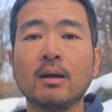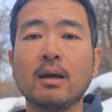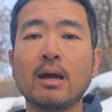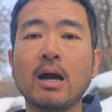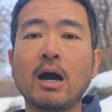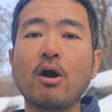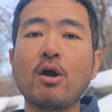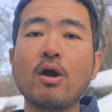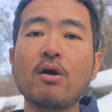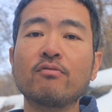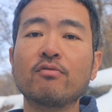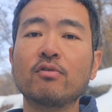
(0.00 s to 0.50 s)

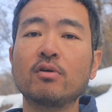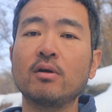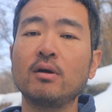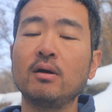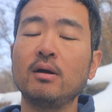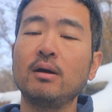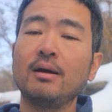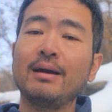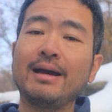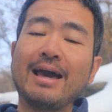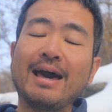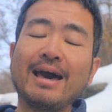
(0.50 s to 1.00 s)
However,
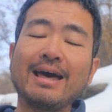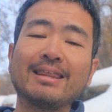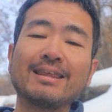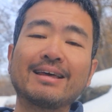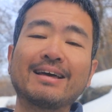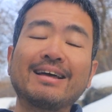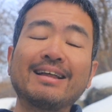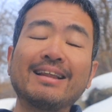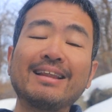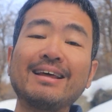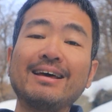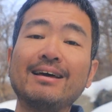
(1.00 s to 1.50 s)
at the
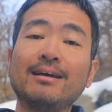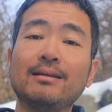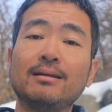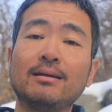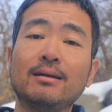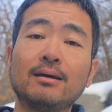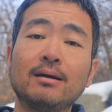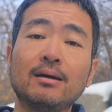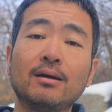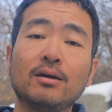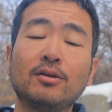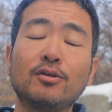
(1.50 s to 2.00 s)
Glen,
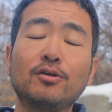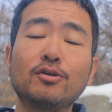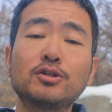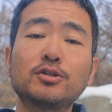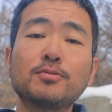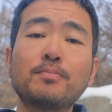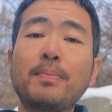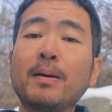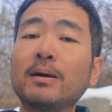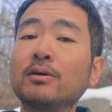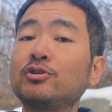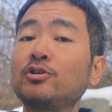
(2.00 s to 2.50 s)
there's a
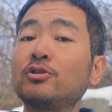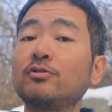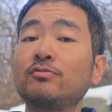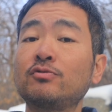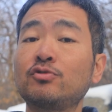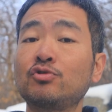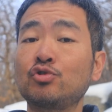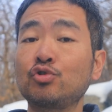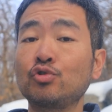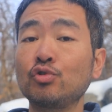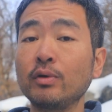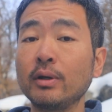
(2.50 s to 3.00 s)
bunch of
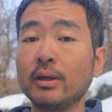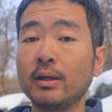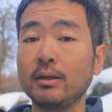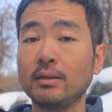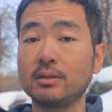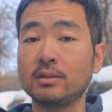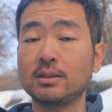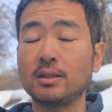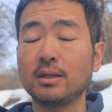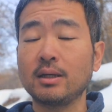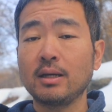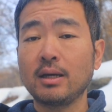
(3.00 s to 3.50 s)

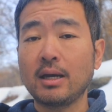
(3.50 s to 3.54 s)
trees